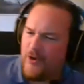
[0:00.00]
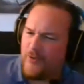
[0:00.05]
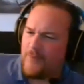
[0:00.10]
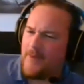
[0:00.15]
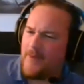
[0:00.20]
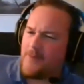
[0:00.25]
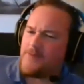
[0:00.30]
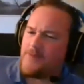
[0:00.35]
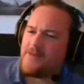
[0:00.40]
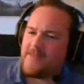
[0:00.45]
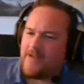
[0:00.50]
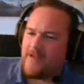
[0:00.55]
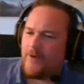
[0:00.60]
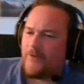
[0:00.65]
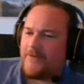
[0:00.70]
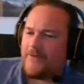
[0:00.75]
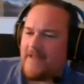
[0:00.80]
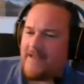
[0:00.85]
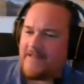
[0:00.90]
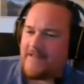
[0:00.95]
Remember the
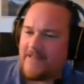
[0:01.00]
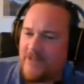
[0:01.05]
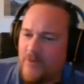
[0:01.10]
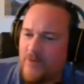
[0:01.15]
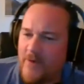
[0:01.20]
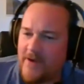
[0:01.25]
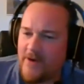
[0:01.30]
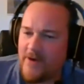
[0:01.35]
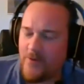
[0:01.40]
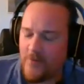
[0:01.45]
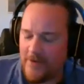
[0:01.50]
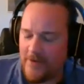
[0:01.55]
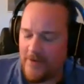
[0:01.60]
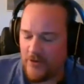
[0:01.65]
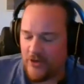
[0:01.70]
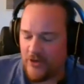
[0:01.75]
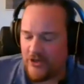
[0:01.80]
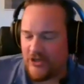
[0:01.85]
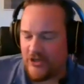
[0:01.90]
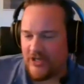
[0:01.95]
old days of Twitter when you
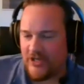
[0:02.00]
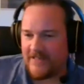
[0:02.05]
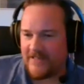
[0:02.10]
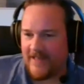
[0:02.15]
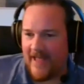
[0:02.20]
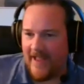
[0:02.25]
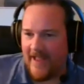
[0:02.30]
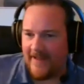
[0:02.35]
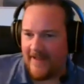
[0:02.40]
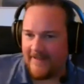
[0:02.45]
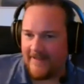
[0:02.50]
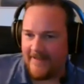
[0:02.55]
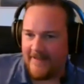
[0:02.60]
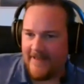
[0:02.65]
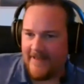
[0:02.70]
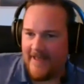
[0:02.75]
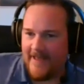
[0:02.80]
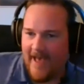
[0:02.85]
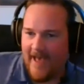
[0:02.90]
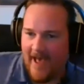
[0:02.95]
could just
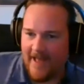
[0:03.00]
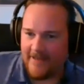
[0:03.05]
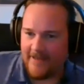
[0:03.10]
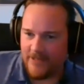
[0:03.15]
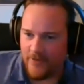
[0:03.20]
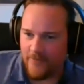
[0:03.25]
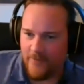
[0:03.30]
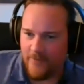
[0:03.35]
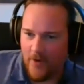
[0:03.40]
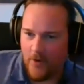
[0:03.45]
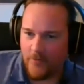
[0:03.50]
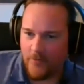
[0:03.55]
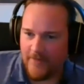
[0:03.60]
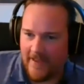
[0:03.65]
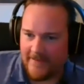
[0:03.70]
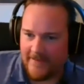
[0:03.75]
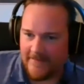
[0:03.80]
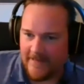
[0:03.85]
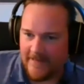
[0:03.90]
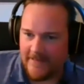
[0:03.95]
had your phone
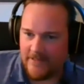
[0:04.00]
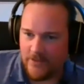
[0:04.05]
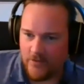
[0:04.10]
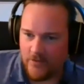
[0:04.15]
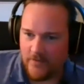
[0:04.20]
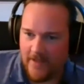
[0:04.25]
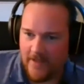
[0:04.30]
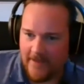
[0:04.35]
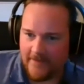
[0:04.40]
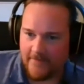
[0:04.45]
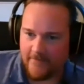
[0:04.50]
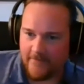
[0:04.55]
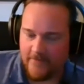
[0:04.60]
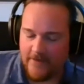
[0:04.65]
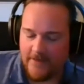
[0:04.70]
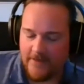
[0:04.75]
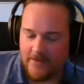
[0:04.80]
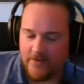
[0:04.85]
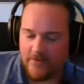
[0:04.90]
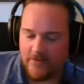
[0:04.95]
that didn't do
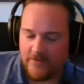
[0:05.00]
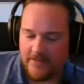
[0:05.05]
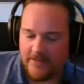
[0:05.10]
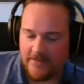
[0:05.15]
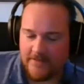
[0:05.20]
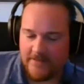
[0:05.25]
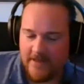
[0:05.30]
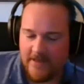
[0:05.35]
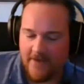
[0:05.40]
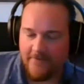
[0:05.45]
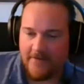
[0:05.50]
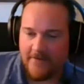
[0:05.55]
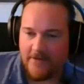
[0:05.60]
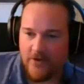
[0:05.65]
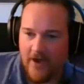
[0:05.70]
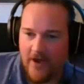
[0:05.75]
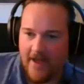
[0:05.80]
videos and stuff, and